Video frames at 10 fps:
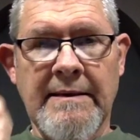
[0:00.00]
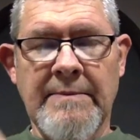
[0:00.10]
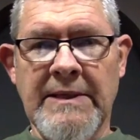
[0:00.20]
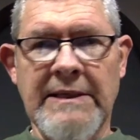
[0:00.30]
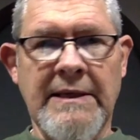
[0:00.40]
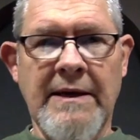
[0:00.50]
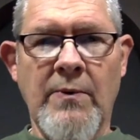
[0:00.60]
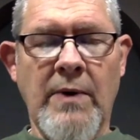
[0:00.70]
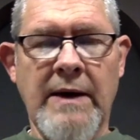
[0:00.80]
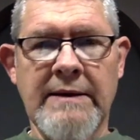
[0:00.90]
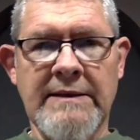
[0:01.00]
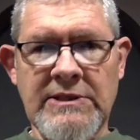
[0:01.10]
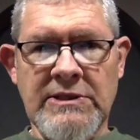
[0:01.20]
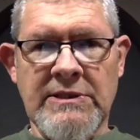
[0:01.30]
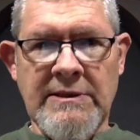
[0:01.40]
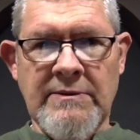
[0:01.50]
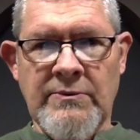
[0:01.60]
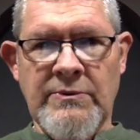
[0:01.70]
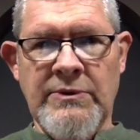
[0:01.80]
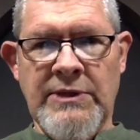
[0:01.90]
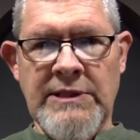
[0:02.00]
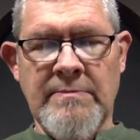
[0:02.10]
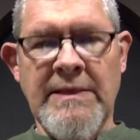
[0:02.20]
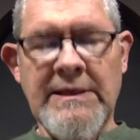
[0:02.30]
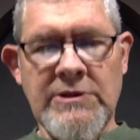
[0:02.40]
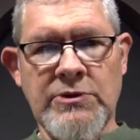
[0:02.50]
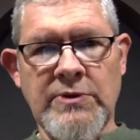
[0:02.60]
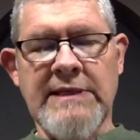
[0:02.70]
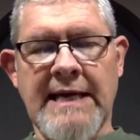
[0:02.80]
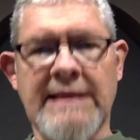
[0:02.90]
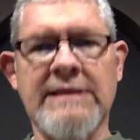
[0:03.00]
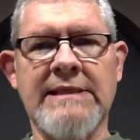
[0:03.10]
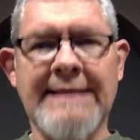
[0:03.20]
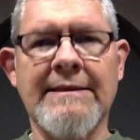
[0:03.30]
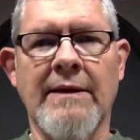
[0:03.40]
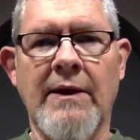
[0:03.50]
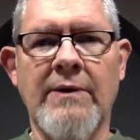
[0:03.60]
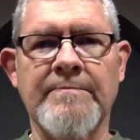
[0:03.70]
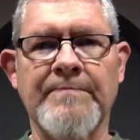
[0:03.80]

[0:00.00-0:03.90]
But you know what? This ministry's got to stand alone.